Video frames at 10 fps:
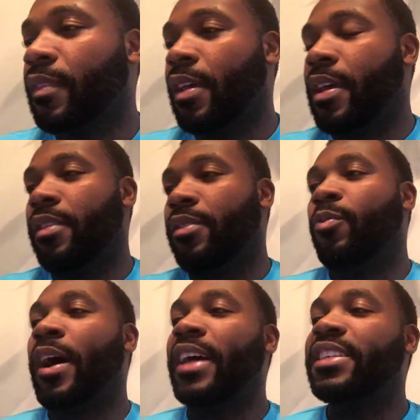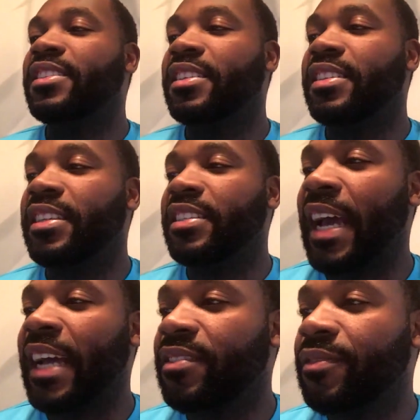and Washington and
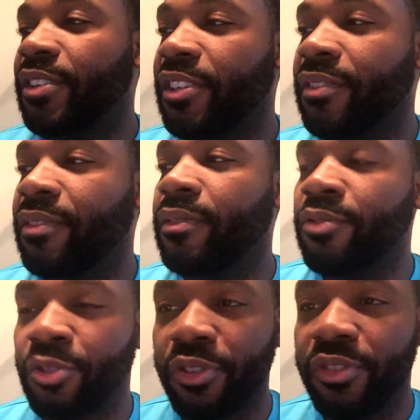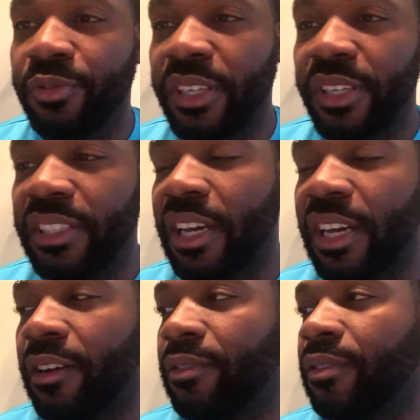Jacksonville, Jordan Reed is
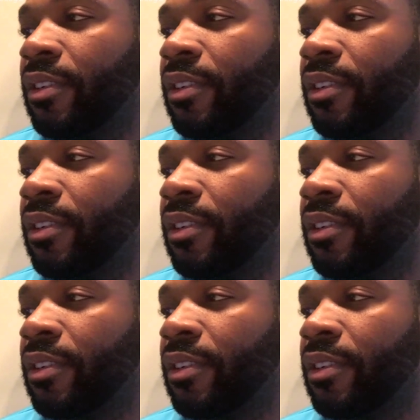out.